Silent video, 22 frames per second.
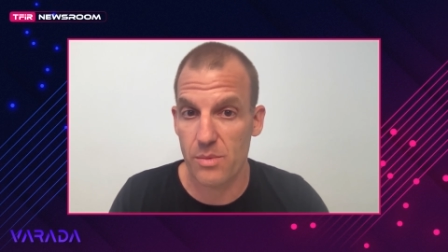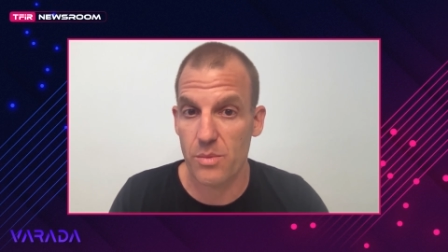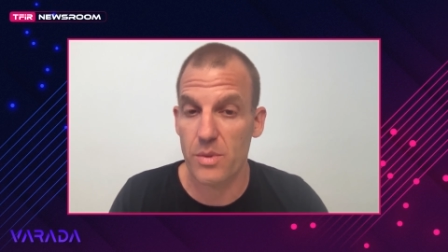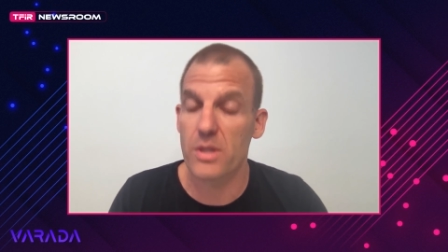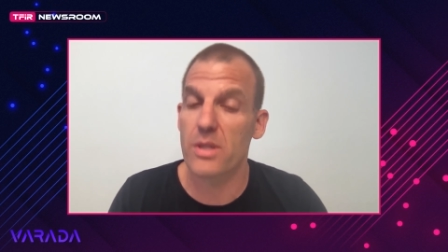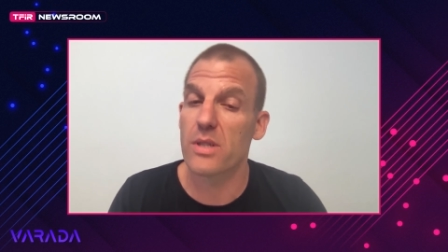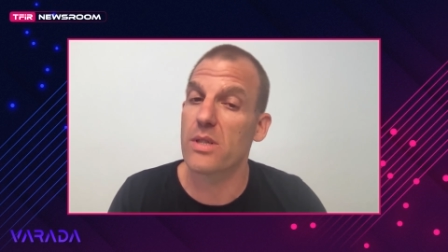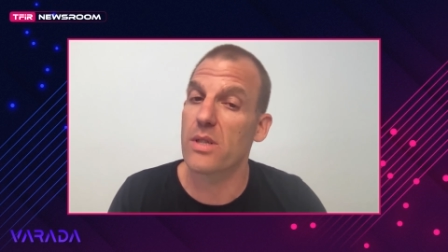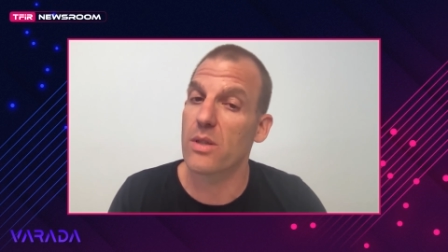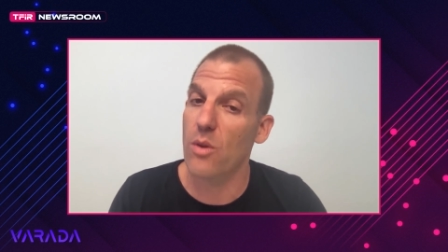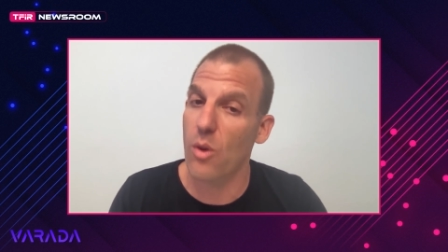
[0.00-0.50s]

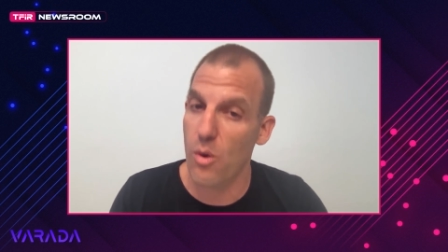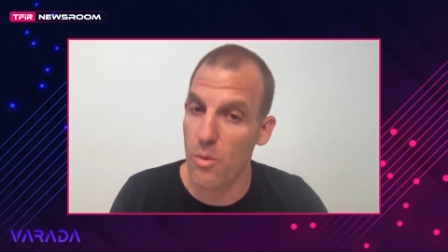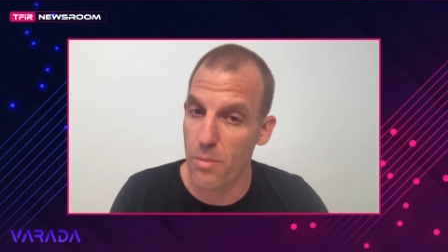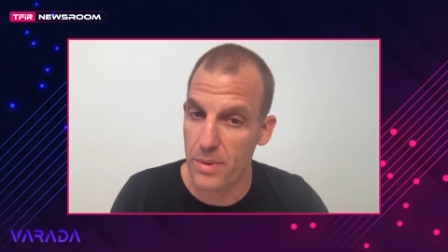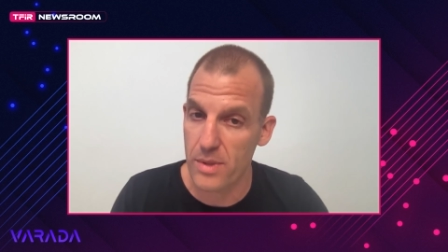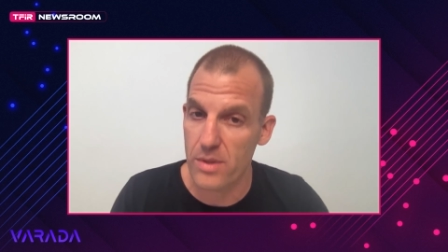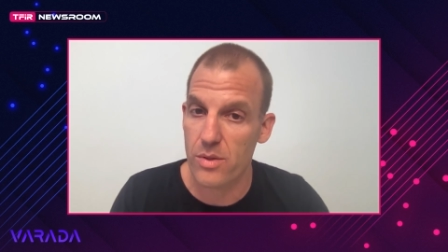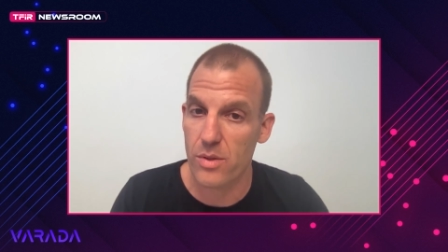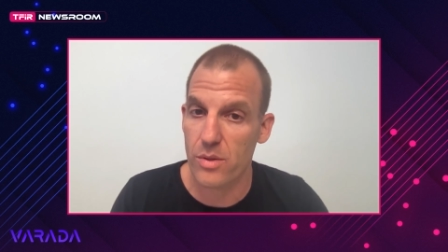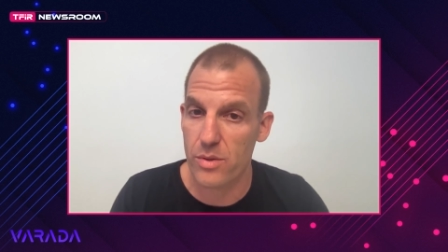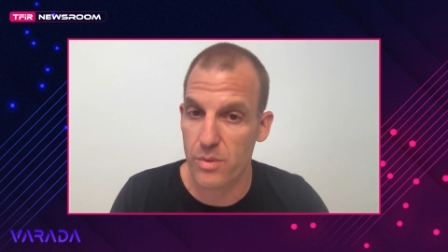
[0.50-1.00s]
which is an
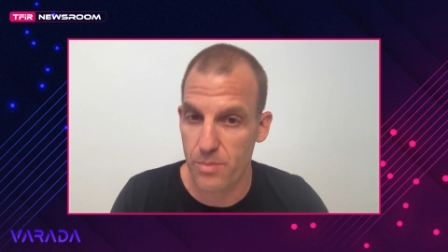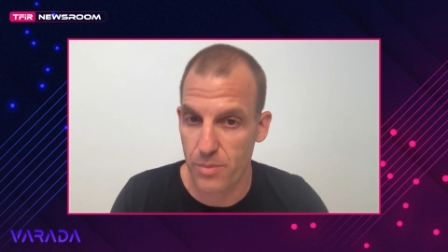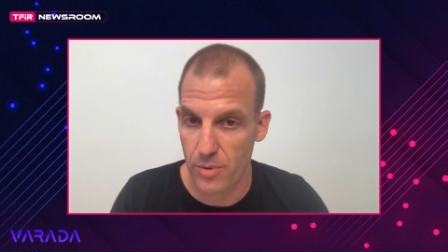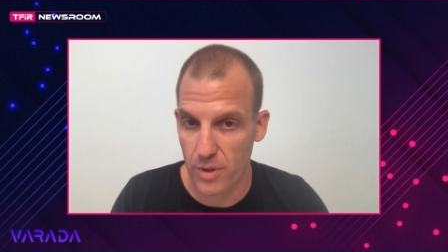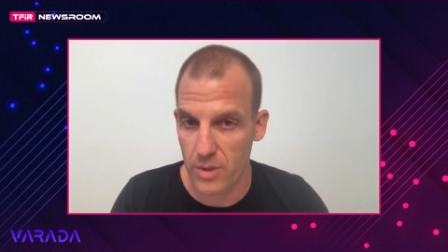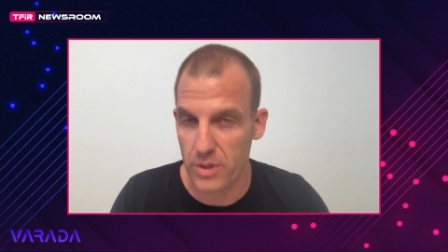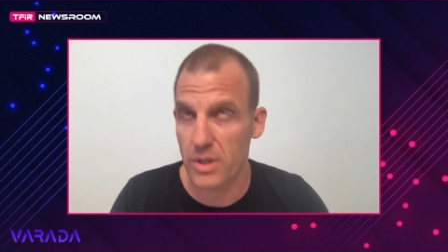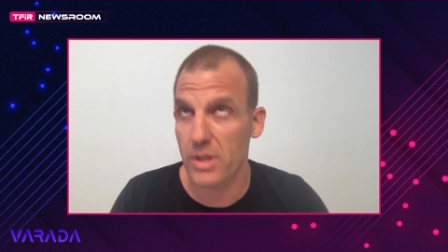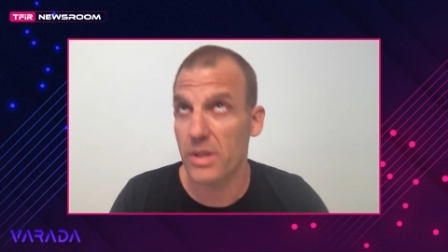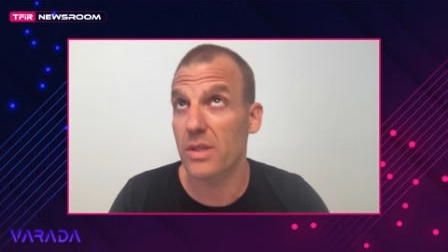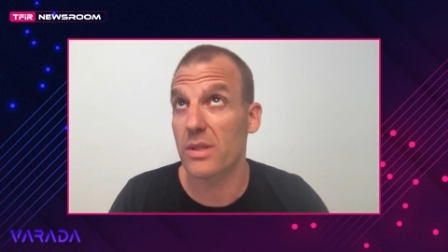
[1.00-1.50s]
open source
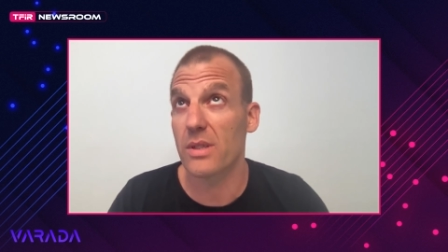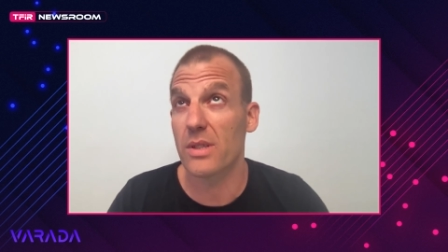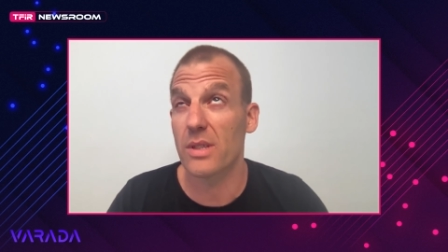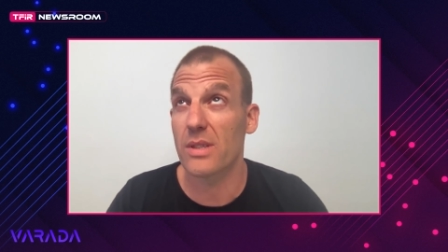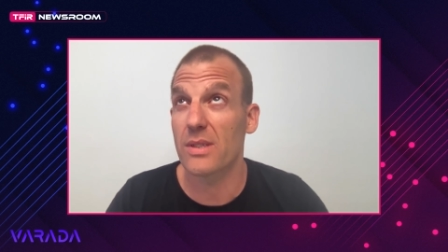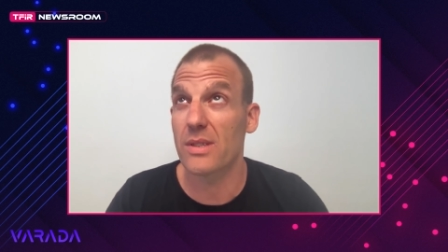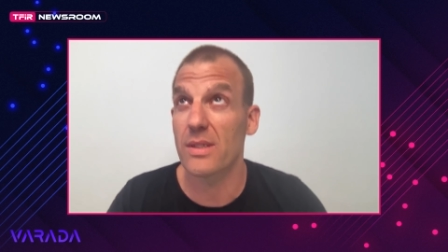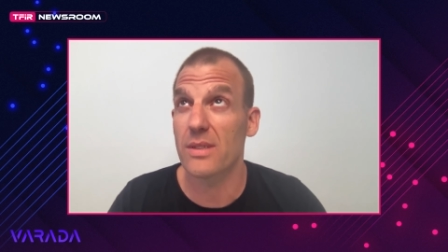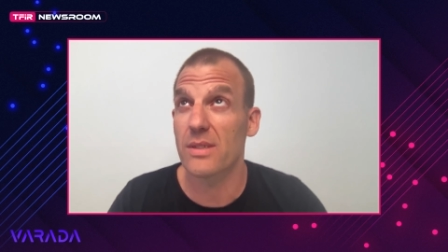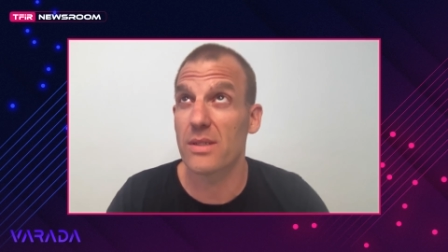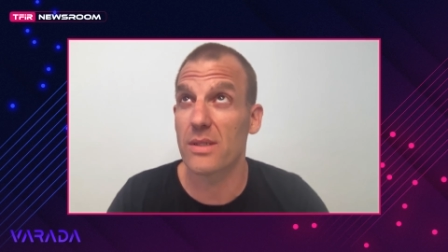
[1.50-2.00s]
project that
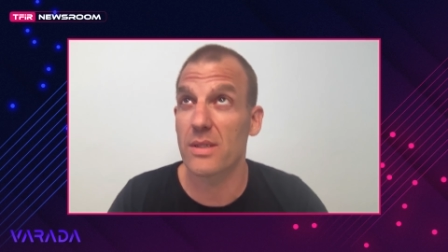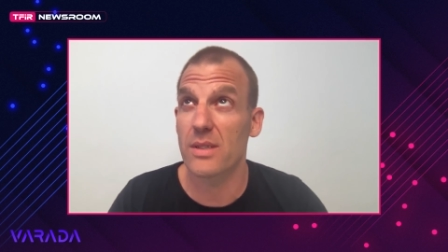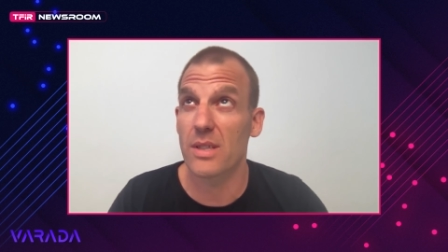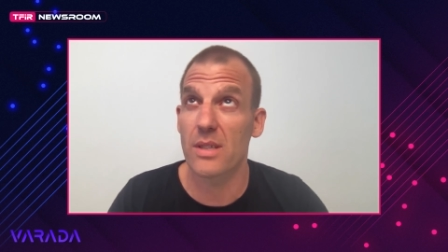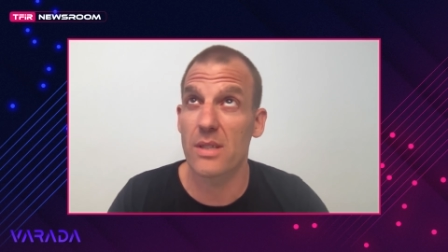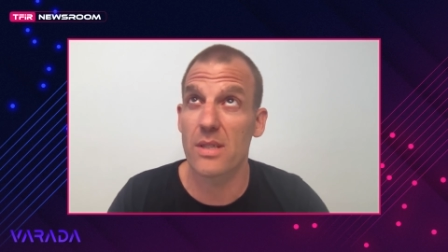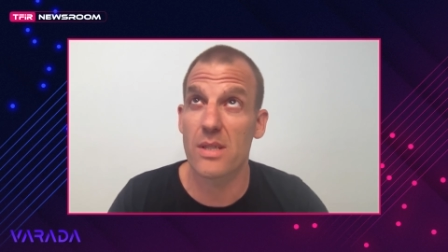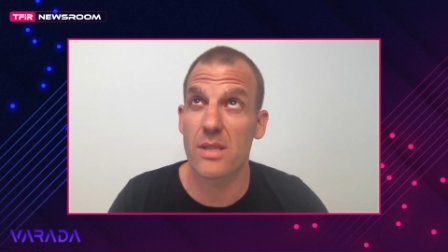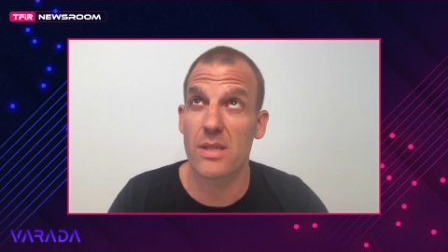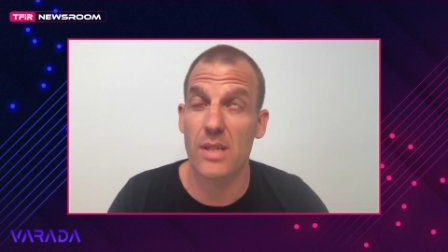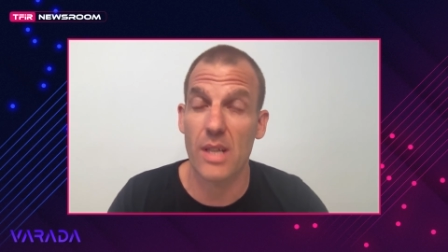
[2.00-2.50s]
exists
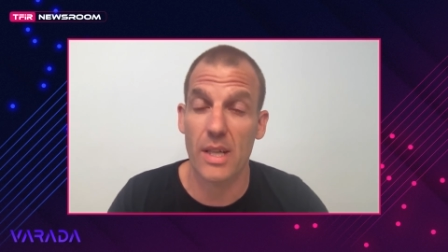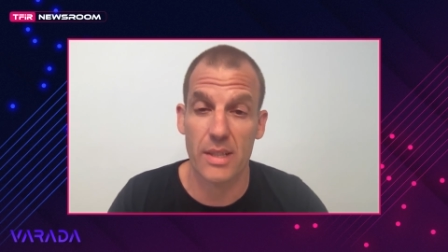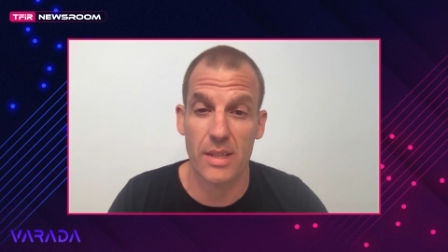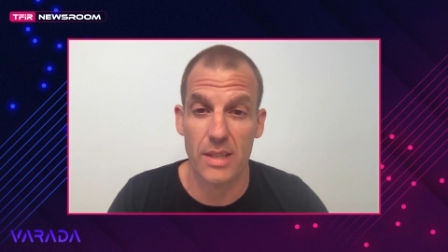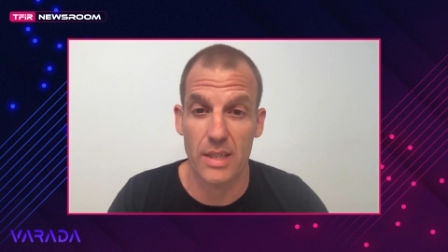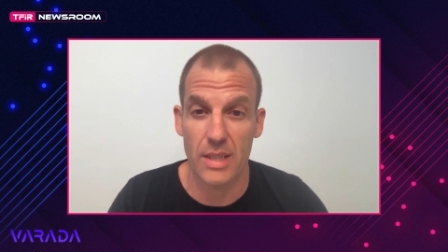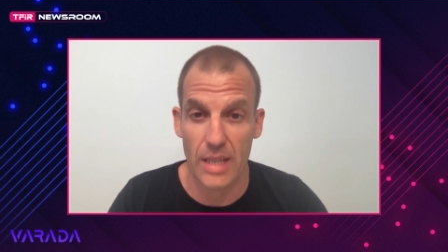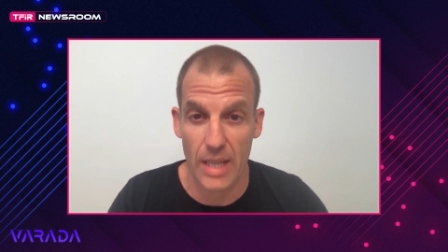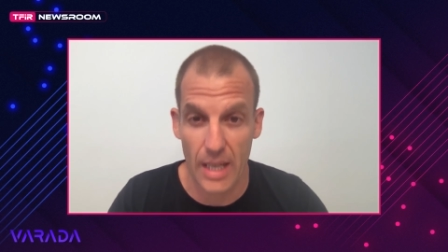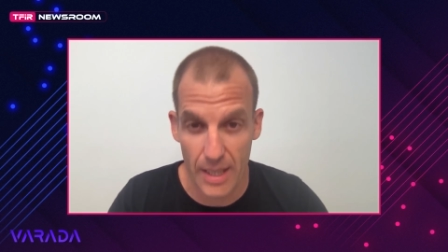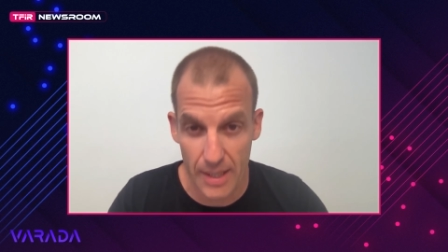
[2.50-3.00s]
since
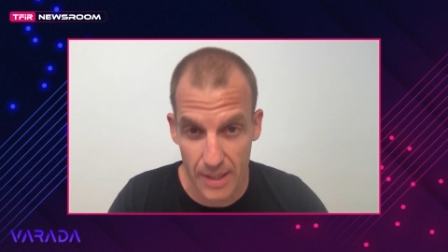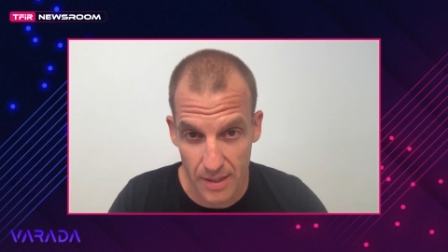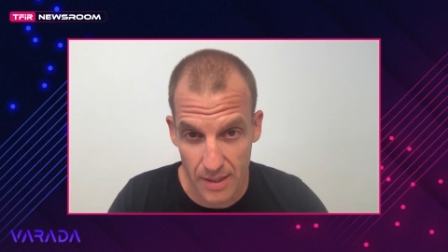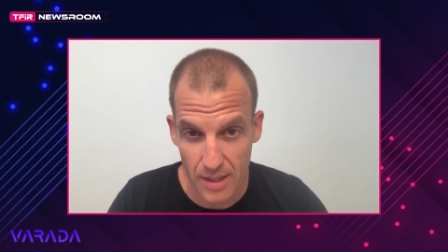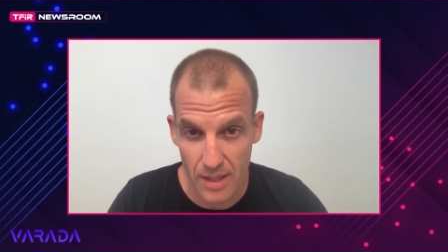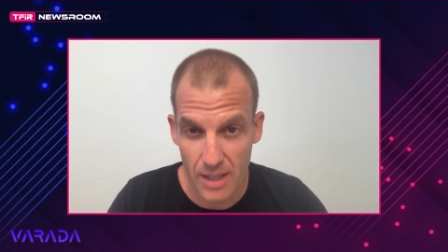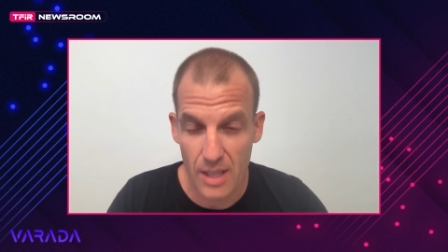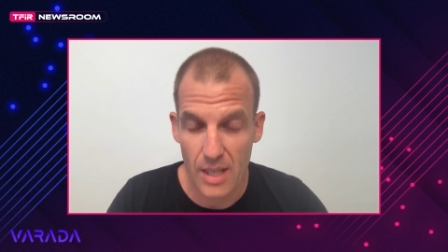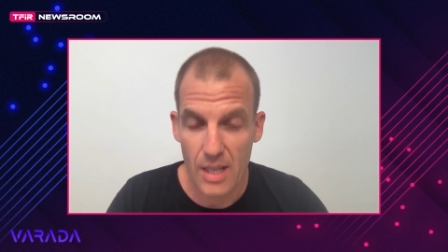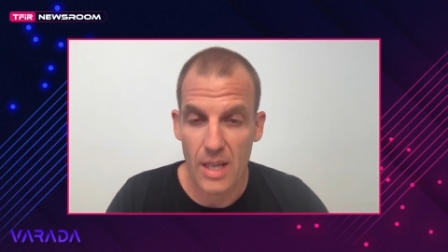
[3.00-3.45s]
99.